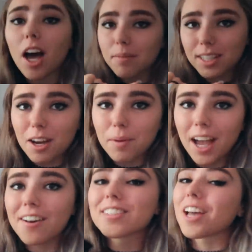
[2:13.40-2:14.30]
Update on my
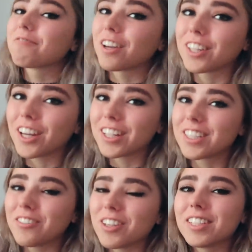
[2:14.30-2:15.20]
house, I finally got a
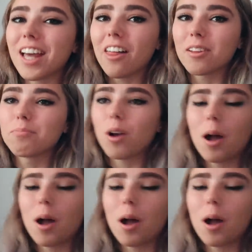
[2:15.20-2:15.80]
TV. Dallin